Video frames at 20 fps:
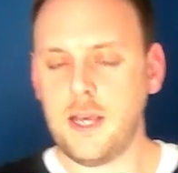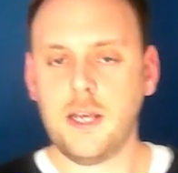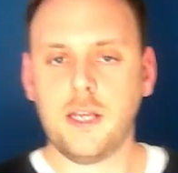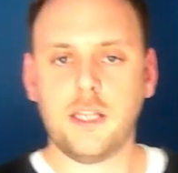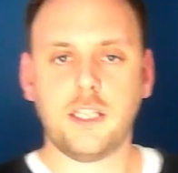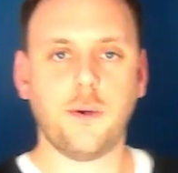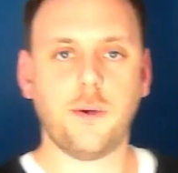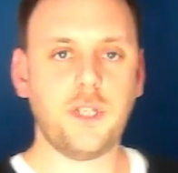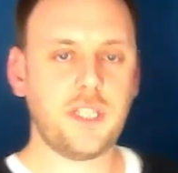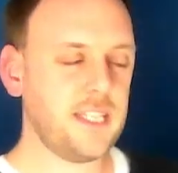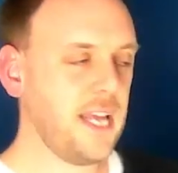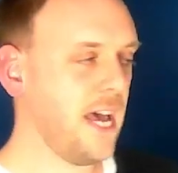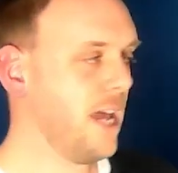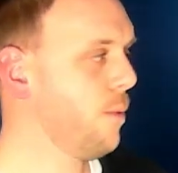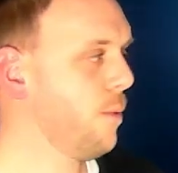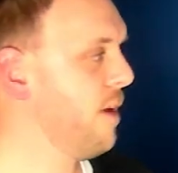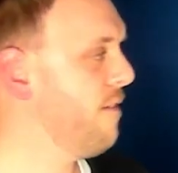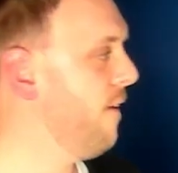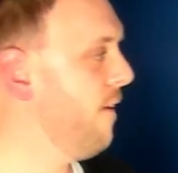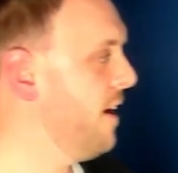So instead,
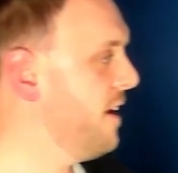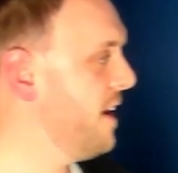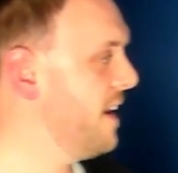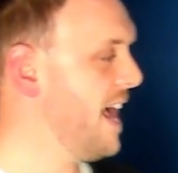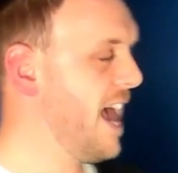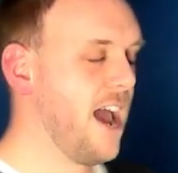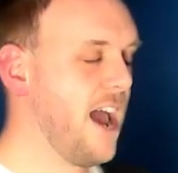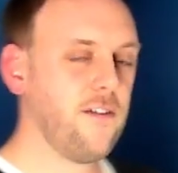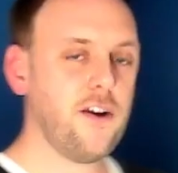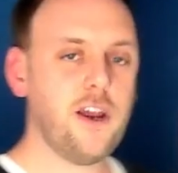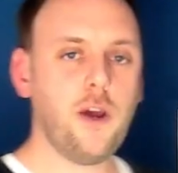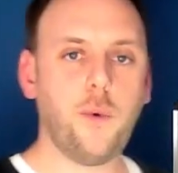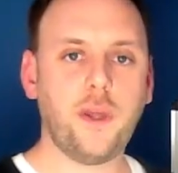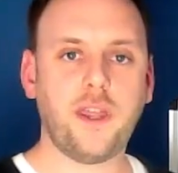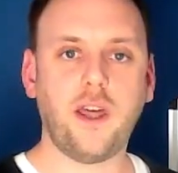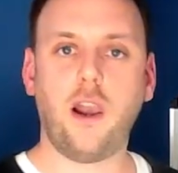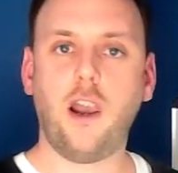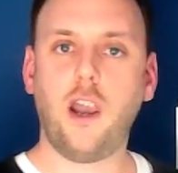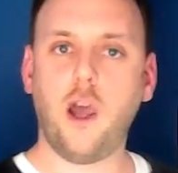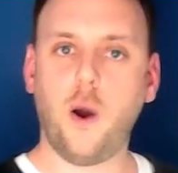we find an area with
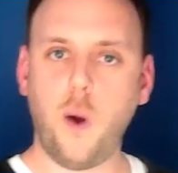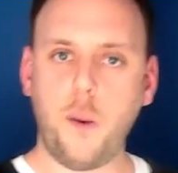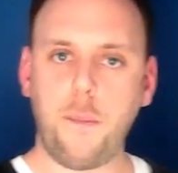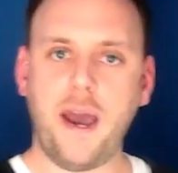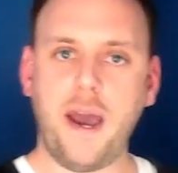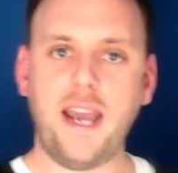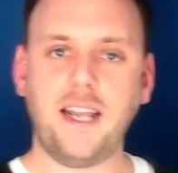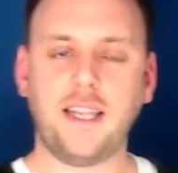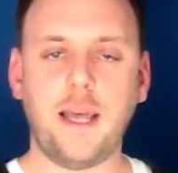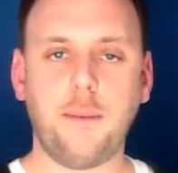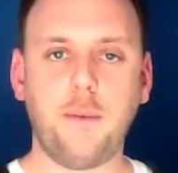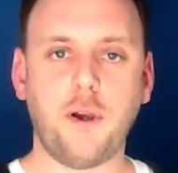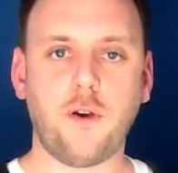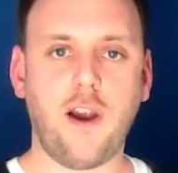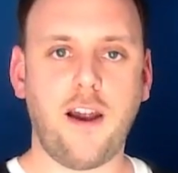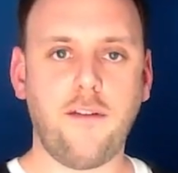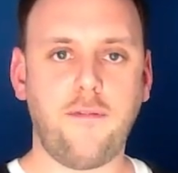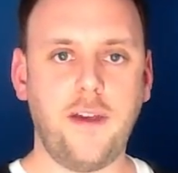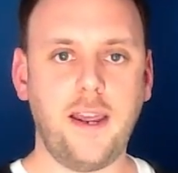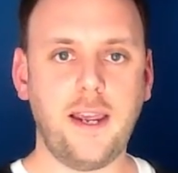a lower paid
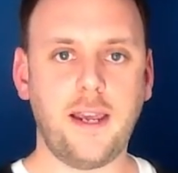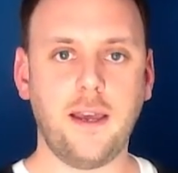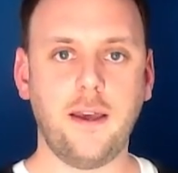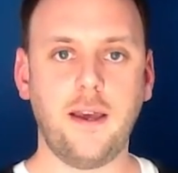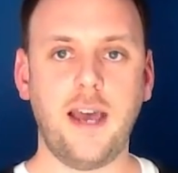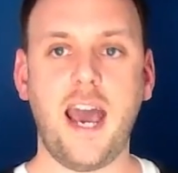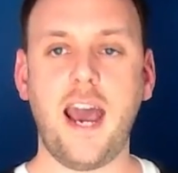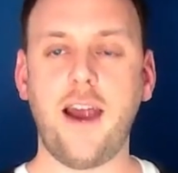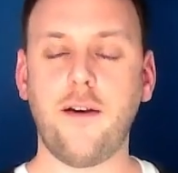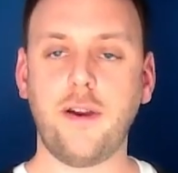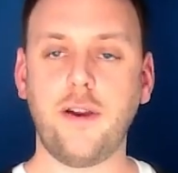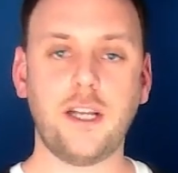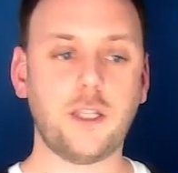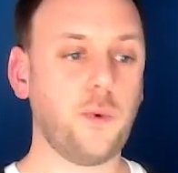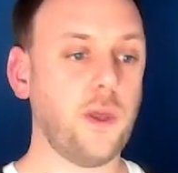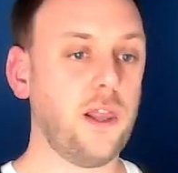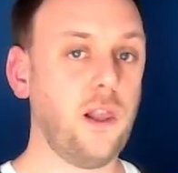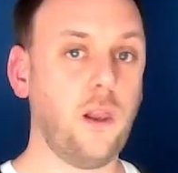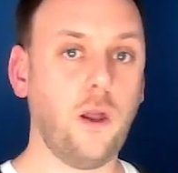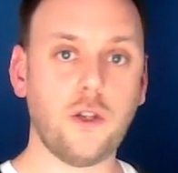demographic, areas
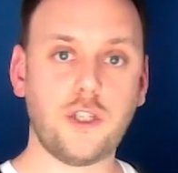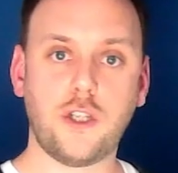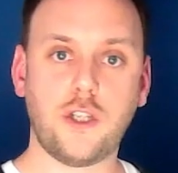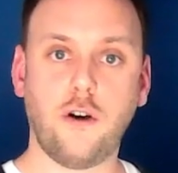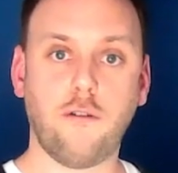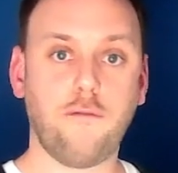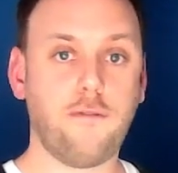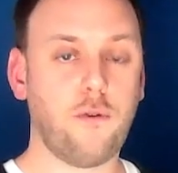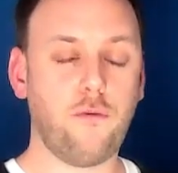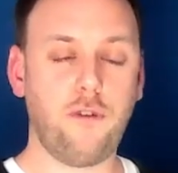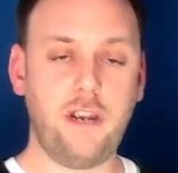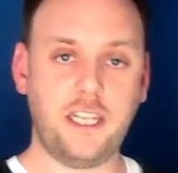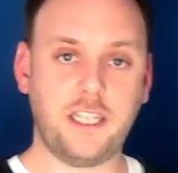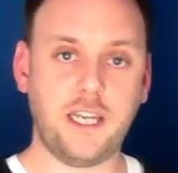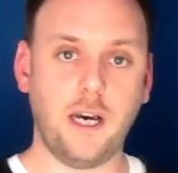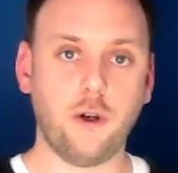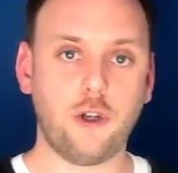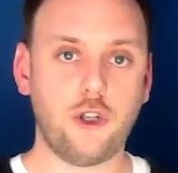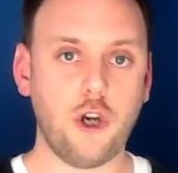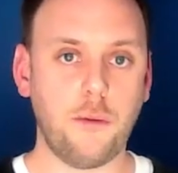with lots of
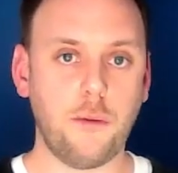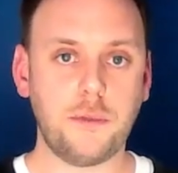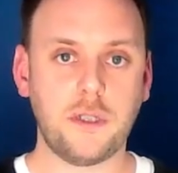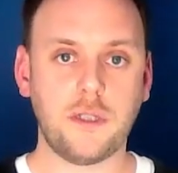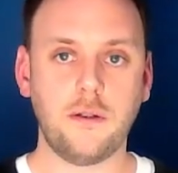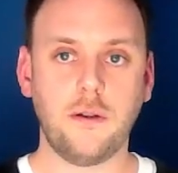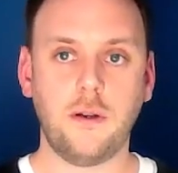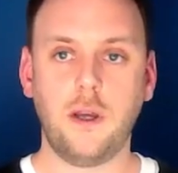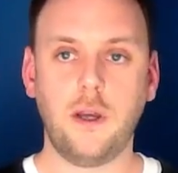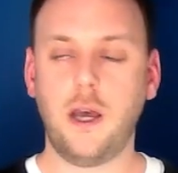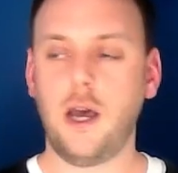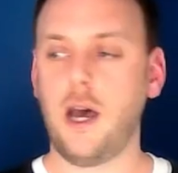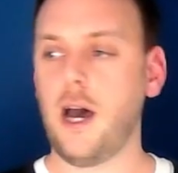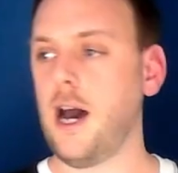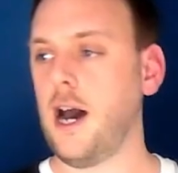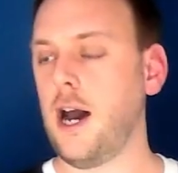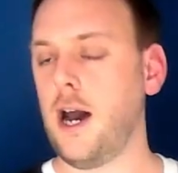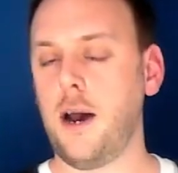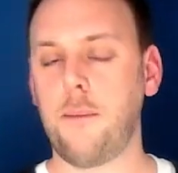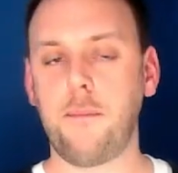retail jobs,
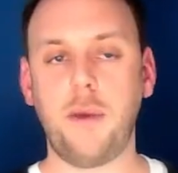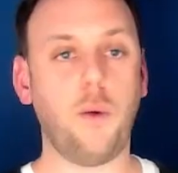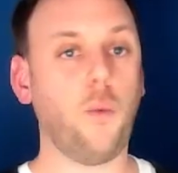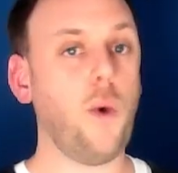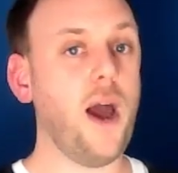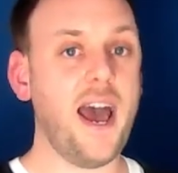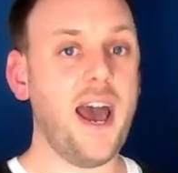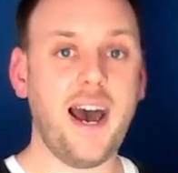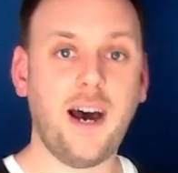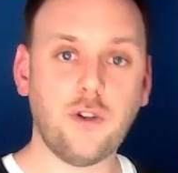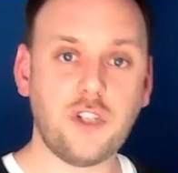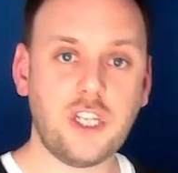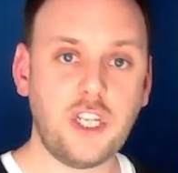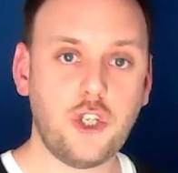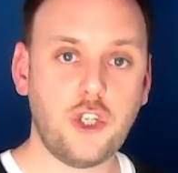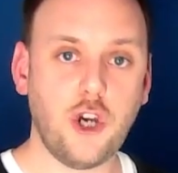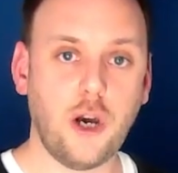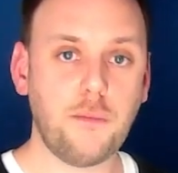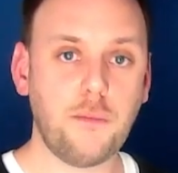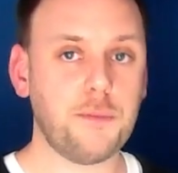warehousing
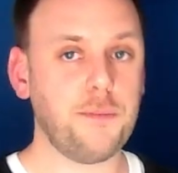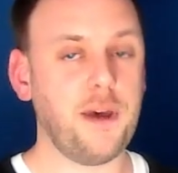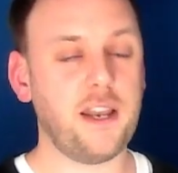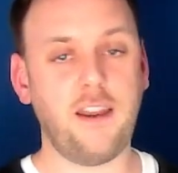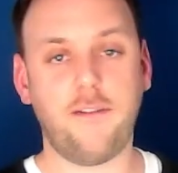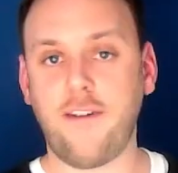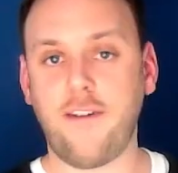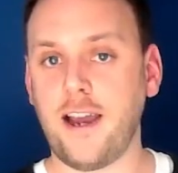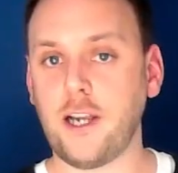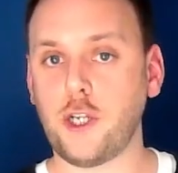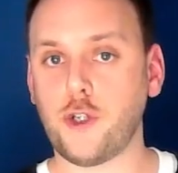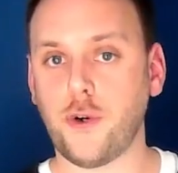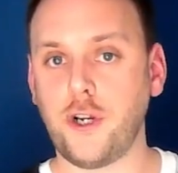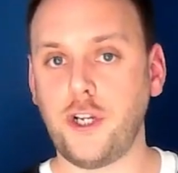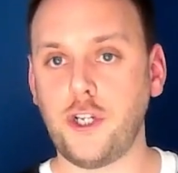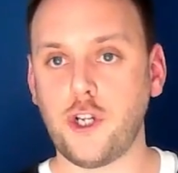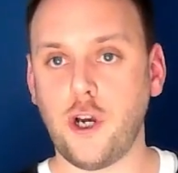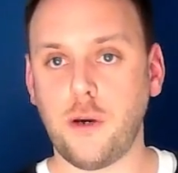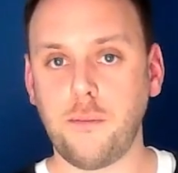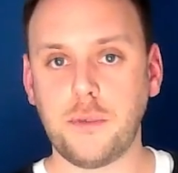jobs, manufacturing
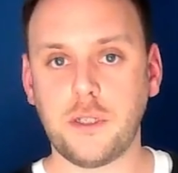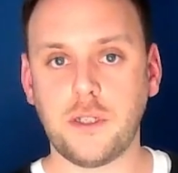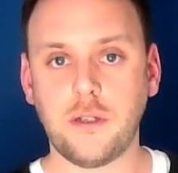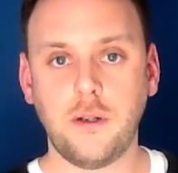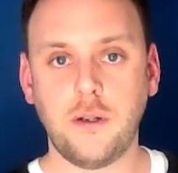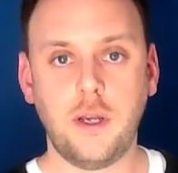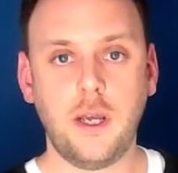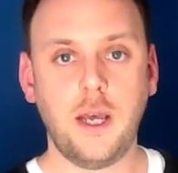jobs.